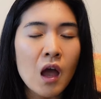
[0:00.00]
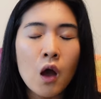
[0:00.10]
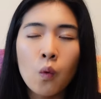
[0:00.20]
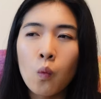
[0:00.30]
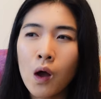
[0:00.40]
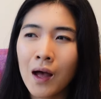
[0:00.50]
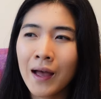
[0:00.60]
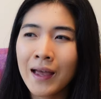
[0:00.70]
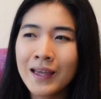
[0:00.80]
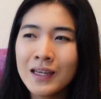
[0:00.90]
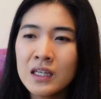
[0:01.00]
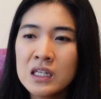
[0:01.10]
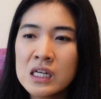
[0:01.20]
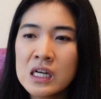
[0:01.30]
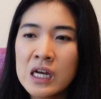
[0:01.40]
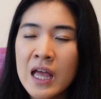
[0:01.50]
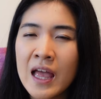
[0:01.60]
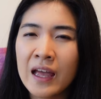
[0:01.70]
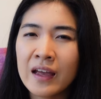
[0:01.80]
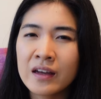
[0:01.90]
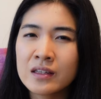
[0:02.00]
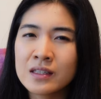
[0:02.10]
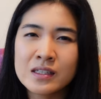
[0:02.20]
a wine and